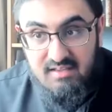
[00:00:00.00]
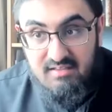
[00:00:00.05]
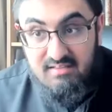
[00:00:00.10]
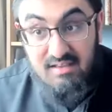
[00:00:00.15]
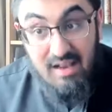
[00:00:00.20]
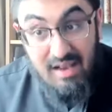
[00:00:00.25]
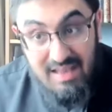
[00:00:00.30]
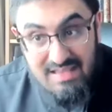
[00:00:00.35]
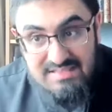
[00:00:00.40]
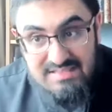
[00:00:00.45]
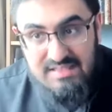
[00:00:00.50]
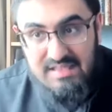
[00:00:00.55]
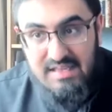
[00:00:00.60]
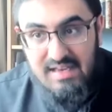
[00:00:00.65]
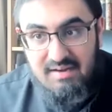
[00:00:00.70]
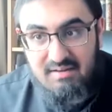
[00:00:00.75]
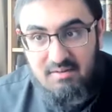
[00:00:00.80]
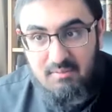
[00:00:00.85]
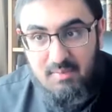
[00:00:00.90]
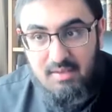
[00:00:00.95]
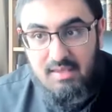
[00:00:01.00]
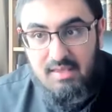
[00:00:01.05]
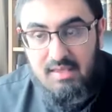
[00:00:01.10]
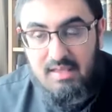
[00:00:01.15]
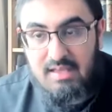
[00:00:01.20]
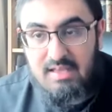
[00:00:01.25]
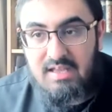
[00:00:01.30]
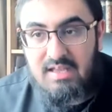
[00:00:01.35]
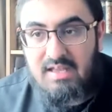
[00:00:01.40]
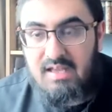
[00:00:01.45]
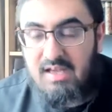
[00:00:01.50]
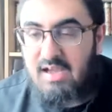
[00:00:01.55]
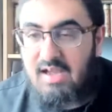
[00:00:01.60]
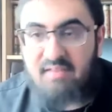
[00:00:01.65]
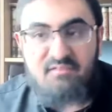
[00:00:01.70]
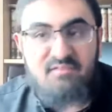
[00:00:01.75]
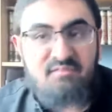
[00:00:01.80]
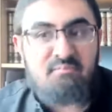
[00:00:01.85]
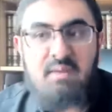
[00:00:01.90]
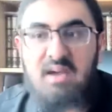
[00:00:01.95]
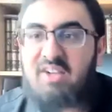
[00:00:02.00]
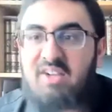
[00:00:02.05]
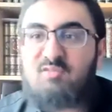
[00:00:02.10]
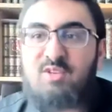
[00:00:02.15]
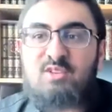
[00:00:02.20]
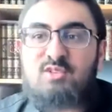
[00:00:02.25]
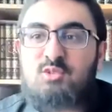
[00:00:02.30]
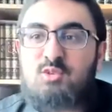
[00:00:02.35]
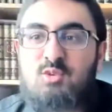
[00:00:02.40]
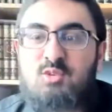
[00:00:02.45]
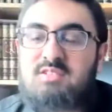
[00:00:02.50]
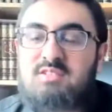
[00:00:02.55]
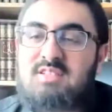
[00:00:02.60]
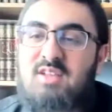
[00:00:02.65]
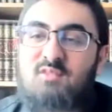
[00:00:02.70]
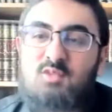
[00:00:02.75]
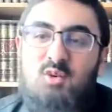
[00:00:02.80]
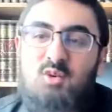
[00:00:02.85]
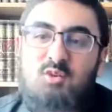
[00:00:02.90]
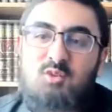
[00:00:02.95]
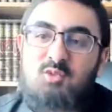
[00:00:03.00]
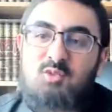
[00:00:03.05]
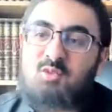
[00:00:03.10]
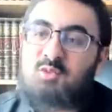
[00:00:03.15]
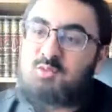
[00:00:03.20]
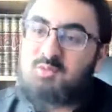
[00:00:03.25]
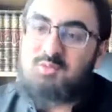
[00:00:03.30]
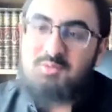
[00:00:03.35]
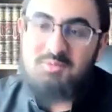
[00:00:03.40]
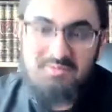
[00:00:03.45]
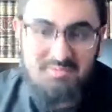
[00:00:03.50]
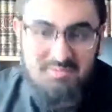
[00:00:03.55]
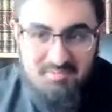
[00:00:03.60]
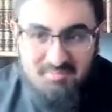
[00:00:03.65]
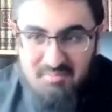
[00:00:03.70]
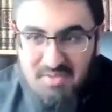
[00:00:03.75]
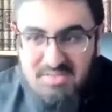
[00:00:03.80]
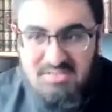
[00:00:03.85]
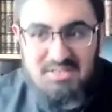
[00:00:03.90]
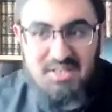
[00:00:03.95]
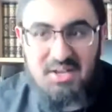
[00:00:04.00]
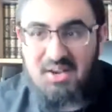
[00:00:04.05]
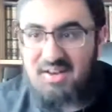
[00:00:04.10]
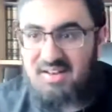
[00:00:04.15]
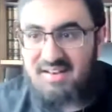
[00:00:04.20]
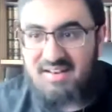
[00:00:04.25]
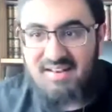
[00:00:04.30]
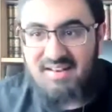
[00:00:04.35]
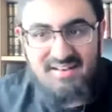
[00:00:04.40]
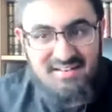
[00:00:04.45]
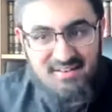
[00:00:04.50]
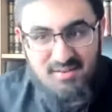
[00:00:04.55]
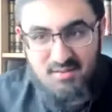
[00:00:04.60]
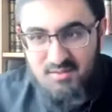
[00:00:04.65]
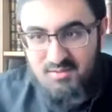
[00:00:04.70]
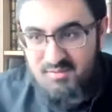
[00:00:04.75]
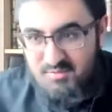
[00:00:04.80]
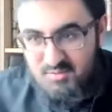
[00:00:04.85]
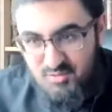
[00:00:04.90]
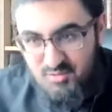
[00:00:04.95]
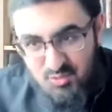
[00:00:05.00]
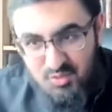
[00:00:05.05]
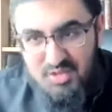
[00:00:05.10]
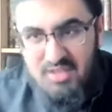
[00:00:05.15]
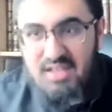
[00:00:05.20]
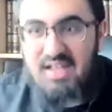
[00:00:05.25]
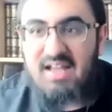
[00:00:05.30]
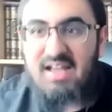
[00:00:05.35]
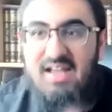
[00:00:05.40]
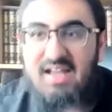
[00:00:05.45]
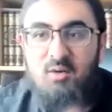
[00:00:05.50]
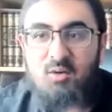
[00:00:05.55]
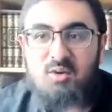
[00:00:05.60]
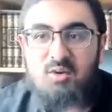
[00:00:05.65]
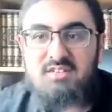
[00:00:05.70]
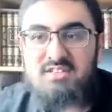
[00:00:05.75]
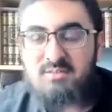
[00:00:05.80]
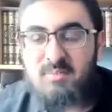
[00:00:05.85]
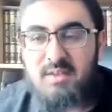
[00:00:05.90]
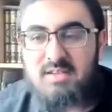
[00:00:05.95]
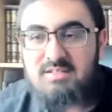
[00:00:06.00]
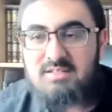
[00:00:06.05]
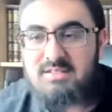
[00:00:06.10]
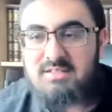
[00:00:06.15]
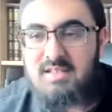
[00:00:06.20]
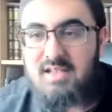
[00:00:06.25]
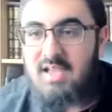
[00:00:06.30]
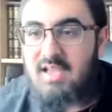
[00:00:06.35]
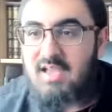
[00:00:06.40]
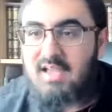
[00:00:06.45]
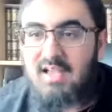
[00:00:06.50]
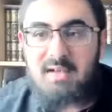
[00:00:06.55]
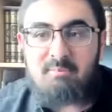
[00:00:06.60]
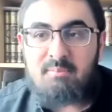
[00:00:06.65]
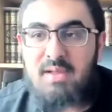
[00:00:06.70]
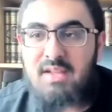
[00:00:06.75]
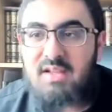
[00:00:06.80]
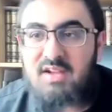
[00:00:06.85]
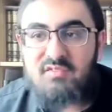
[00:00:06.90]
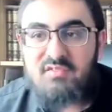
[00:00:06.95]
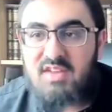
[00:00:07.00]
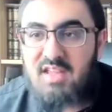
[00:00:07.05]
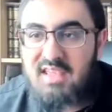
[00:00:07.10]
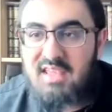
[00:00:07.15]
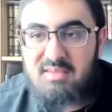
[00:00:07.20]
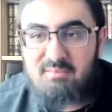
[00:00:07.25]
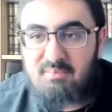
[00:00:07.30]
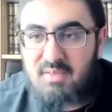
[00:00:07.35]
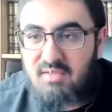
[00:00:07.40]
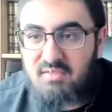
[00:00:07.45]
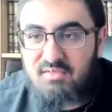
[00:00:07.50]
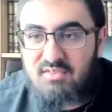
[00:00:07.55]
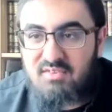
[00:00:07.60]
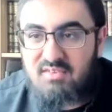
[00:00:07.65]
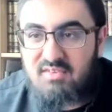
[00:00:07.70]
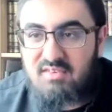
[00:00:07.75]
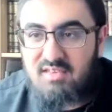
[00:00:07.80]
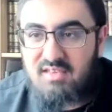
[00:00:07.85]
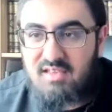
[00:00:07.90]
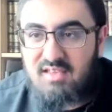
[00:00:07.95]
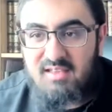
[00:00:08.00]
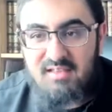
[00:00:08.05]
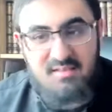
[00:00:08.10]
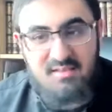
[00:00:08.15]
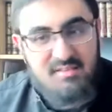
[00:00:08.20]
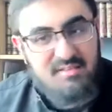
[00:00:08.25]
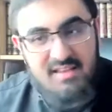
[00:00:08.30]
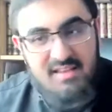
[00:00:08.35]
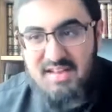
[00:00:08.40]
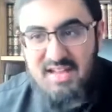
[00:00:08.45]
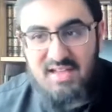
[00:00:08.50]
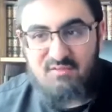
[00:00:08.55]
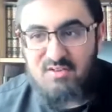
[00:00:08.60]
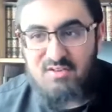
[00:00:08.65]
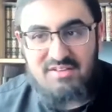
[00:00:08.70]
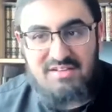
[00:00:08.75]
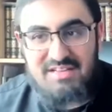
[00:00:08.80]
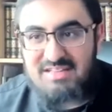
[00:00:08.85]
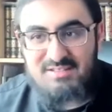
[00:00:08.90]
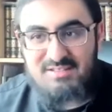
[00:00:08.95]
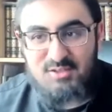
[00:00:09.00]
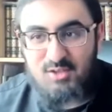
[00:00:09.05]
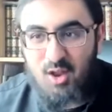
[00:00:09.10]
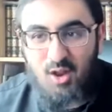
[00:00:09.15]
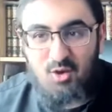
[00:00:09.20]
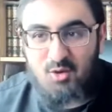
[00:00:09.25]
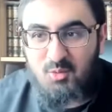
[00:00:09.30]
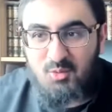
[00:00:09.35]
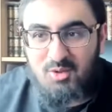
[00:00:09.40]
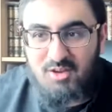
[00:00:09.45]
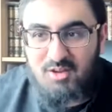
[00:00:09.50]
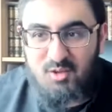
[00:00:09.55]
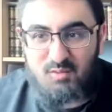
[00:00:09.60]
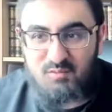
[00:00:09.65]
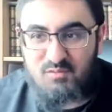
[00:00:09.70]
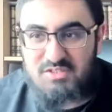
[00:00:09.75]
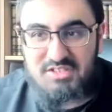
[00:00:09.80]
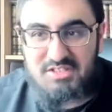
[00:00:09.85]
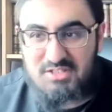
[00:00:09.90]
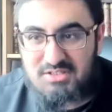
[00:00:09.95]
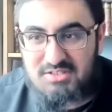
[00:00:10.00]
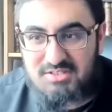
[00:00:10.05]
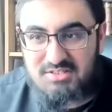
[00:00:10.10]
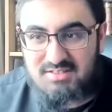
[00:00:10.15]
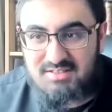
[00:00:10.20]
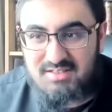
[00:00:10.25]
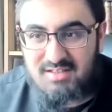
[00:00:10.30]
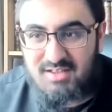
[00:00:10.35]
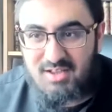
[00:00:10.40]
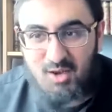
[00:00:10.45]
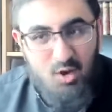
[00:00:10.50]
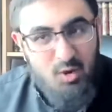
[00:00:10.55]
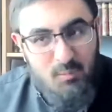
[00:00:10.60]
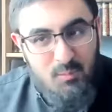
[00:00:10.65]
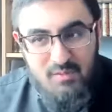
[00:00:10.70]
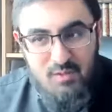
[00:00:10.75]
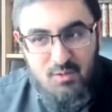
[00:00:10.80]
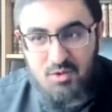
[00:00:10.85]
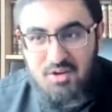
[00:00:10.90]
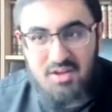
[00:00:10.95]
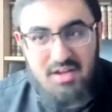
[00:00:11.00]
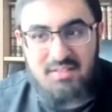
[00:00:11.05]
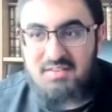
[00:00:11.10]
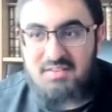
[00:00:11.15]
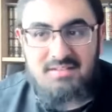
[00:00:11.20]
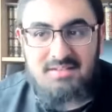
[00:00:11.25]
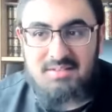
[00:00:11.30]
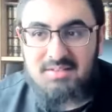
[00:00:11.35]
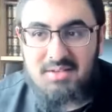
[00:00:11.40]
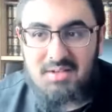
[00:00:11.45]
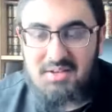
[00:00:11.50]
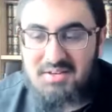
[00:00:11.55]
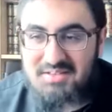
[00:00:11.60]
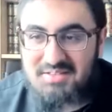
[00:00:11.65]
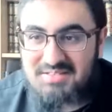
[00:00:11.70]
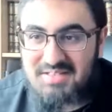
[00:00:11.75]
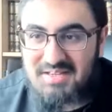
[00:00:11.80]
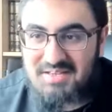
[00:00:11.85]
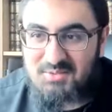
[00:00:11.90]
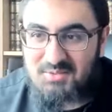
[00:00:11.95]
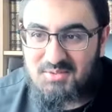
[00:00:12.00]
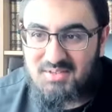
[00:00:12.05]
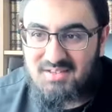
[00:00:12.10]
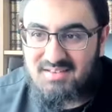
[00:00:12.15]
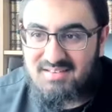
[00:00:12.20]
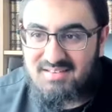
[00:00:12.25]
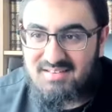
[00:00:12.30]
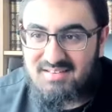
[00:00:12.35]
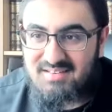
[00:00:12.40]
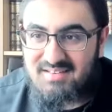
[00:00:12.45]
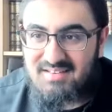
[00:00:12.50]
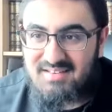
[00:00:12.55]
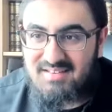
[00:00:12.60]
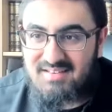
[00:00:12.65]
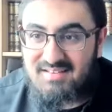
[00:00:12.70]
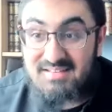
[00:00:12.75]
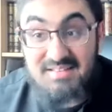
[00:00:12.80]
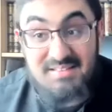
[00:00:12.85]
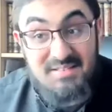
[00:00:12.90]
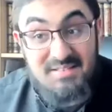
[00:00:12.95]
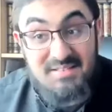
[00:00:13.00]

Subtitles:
It's classical Arabic. Yes. I've met students that have gone to Masr and Syria, all of these places, come back after 8 months, they can have a decent colloquial conversation, open the Quran, they still can't understand a word. Yeah.